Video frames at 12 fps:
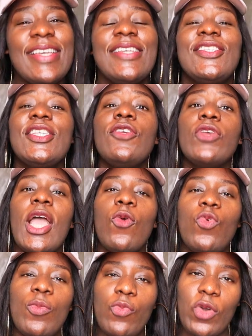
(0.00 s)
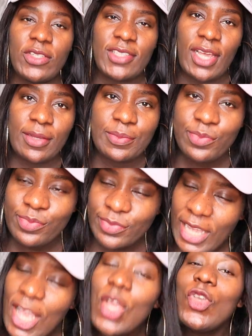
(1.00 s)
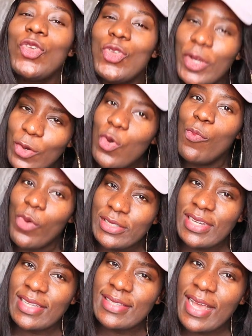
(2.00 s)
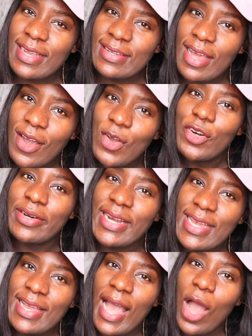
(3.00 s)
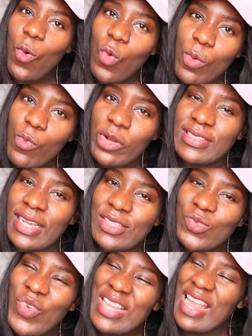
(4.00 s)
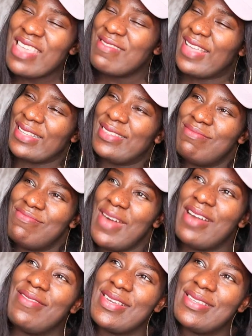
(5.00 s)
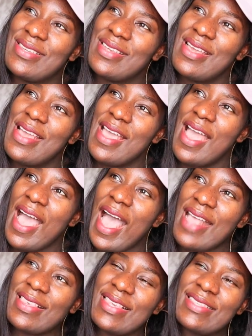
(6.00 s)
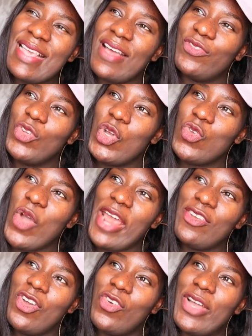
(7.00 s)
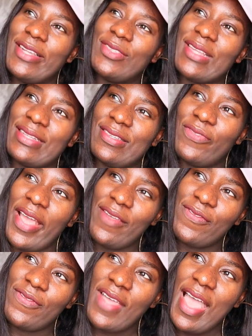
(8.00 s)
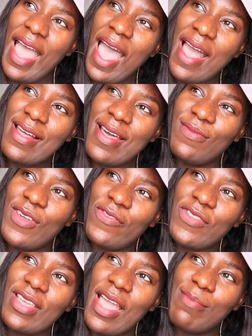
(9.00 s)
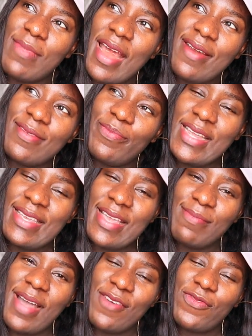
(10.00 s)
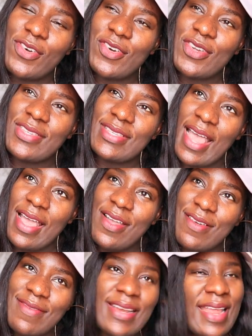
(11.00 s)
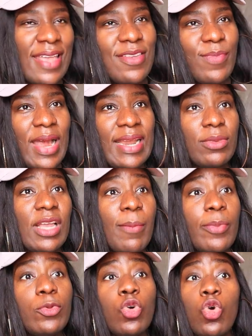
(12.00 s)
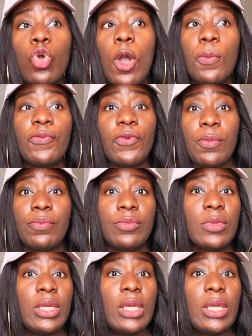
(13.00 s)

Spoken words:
is if you're a womb watcher. You know what womb watchers are now? Ring and womb watchers. When are you getting married? Since I've known you, are you not going to 35? How come you have not yet married? Bring a man for us now. When are you married? And I'm talking about people who come from